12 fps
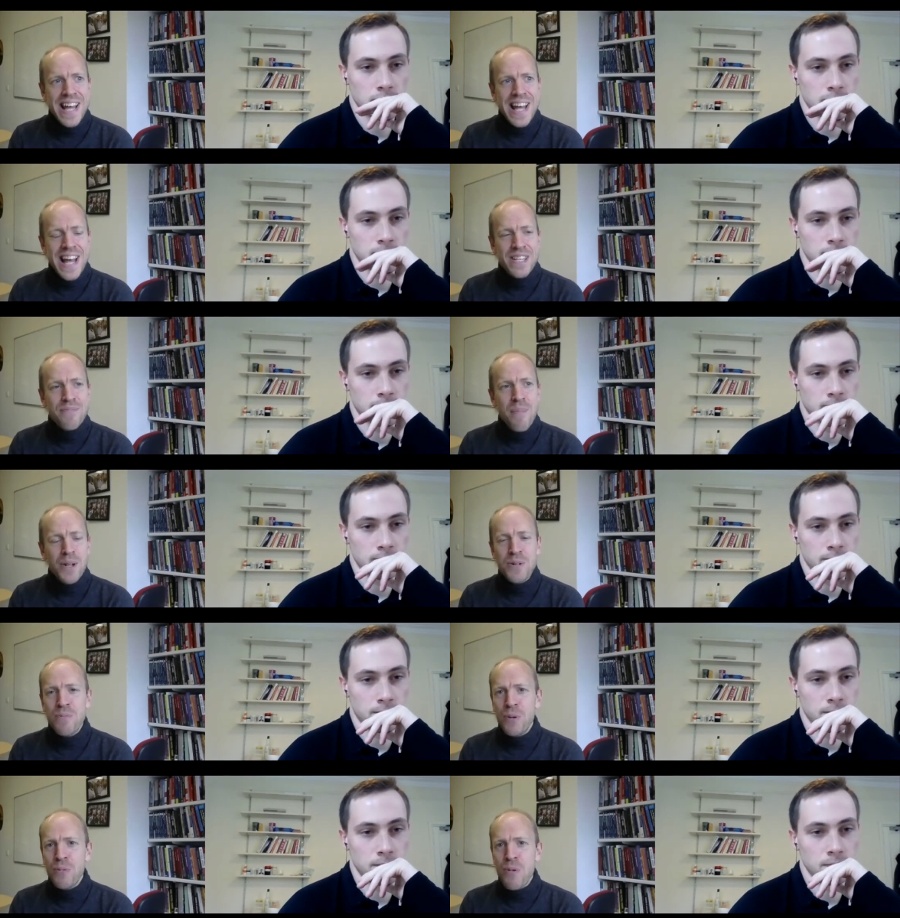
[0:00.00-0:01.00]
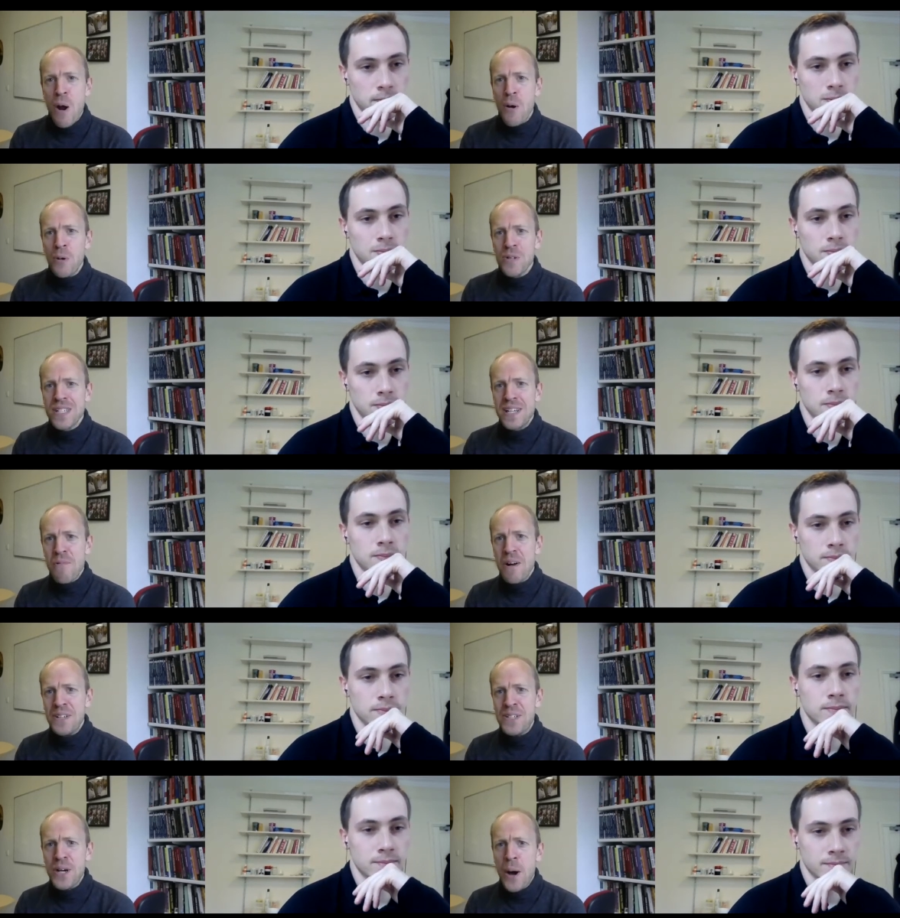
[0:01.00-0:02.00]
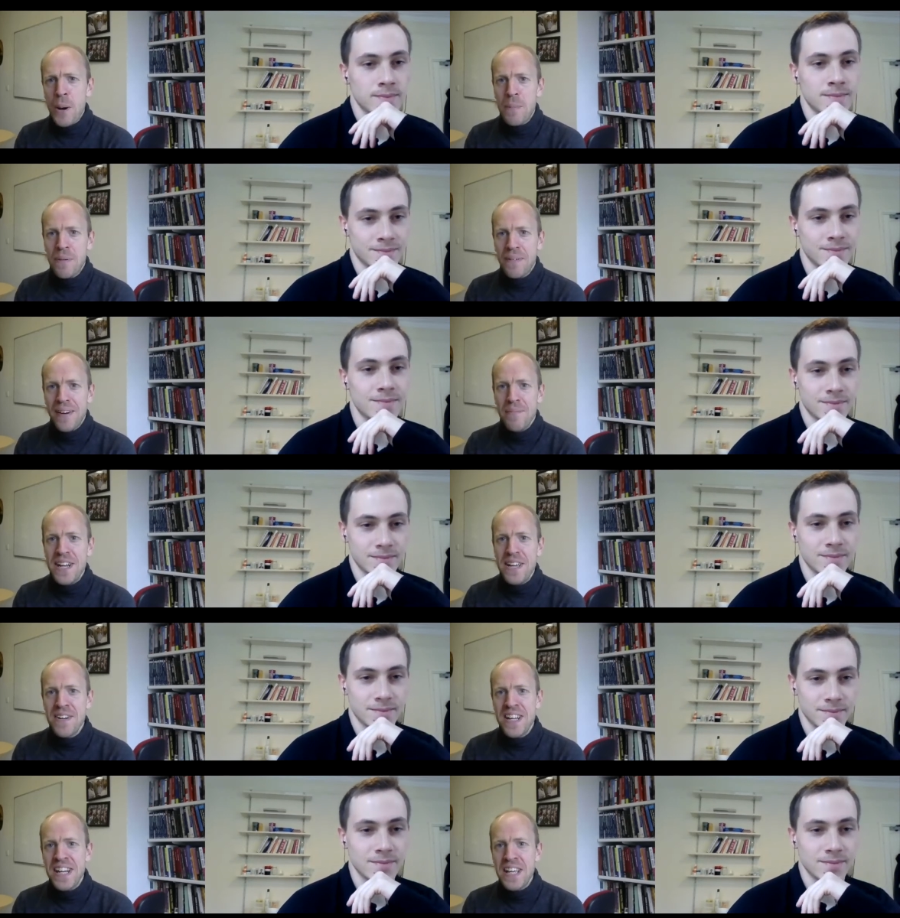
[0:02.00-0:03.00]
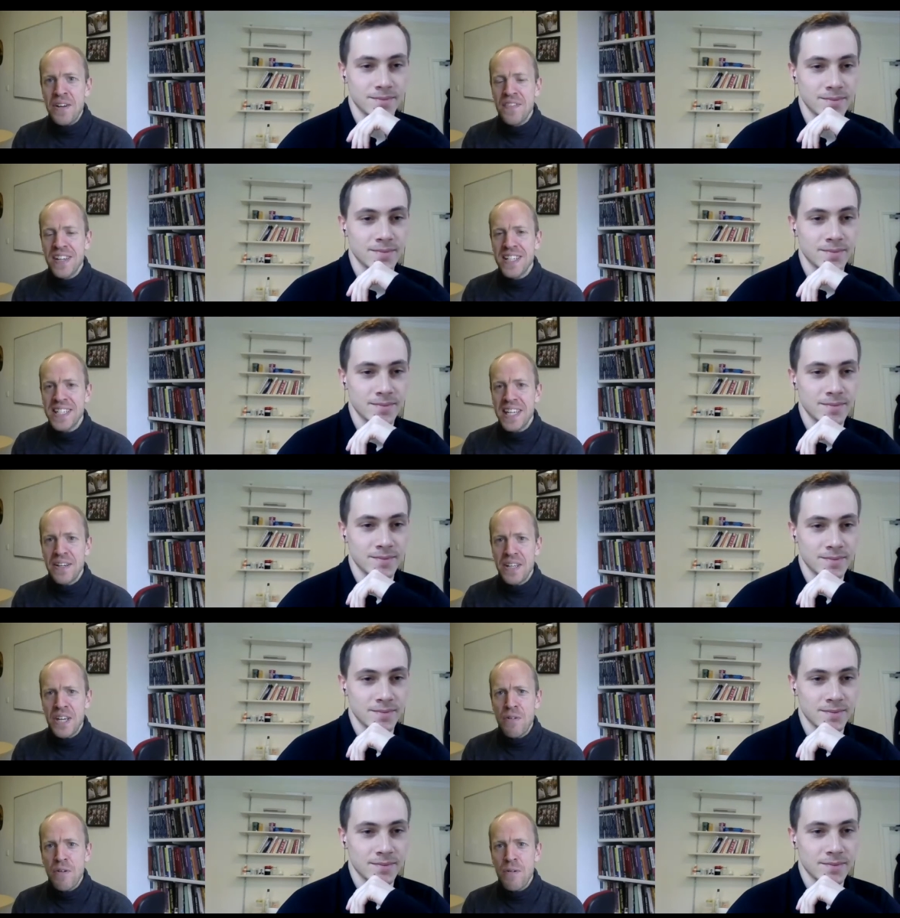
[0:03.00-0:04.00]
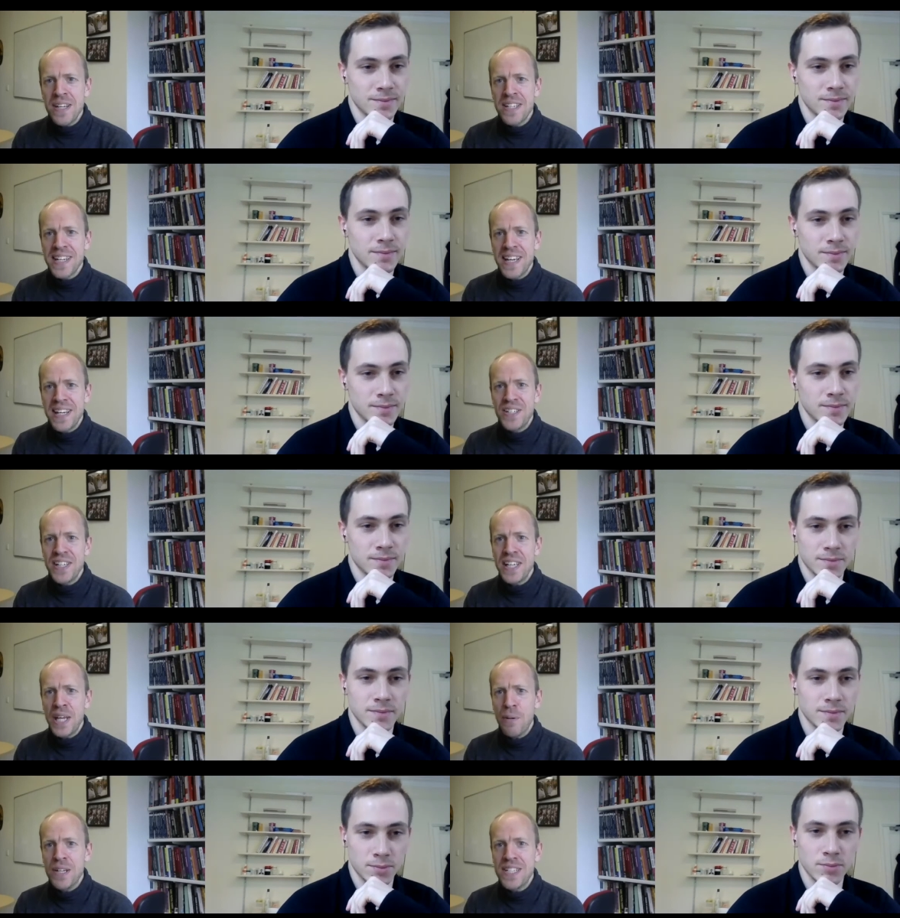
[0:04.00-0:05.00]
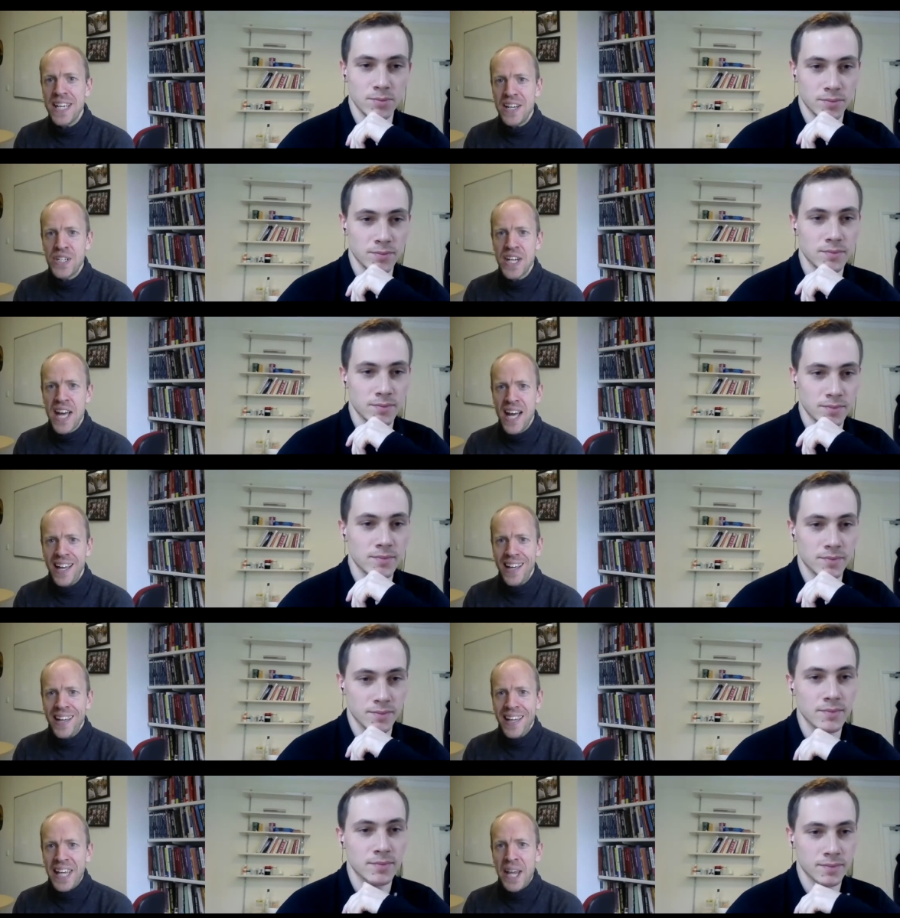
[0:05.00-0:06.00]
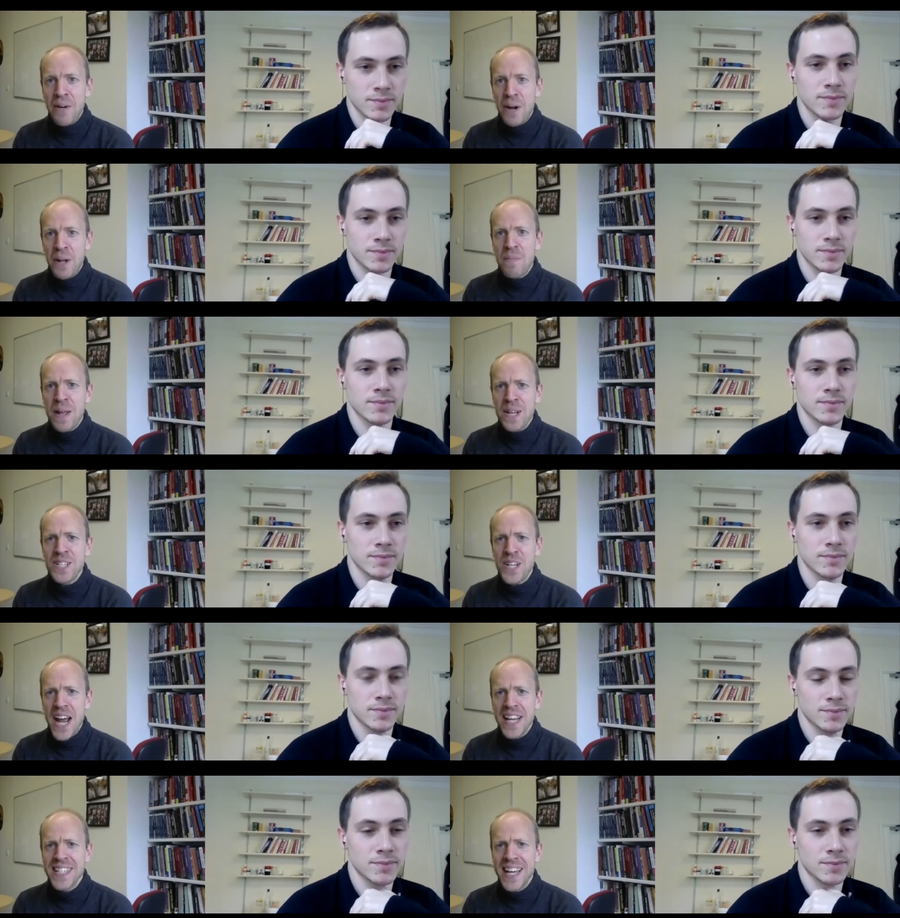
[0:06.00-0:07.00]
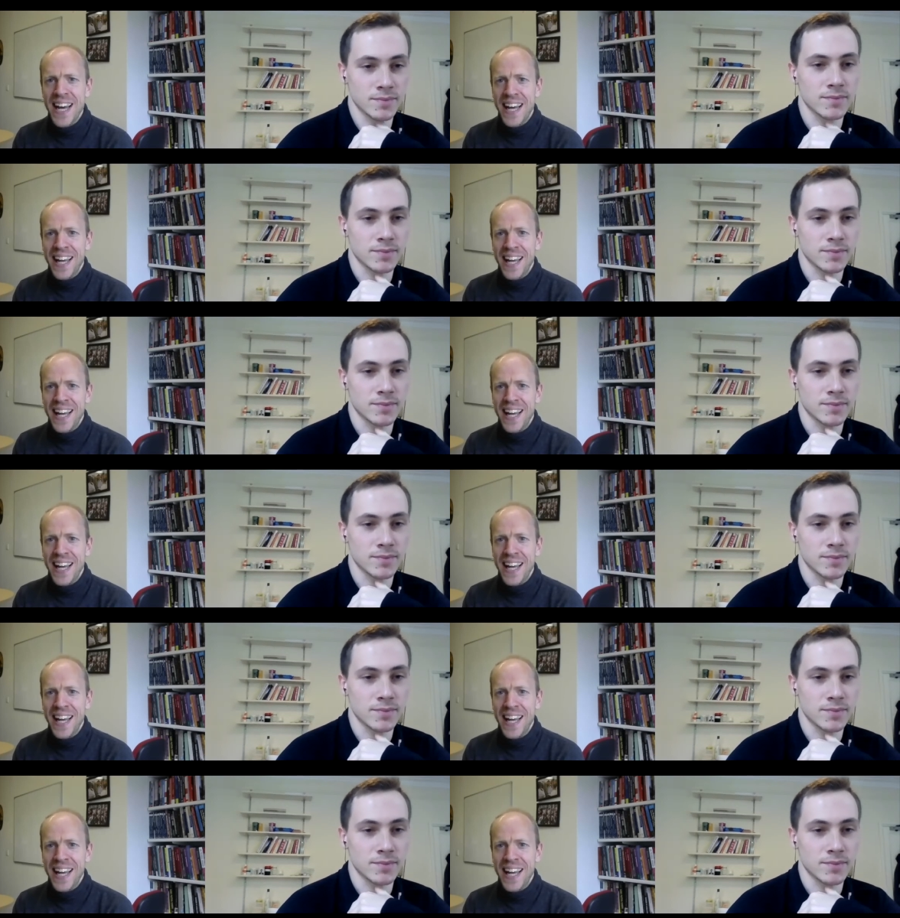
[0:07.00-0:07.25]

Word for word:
Speaker 1: it's multiple roles in one job. I mean, even in a university, you're a researcher, you're a teacher, you're an administrator.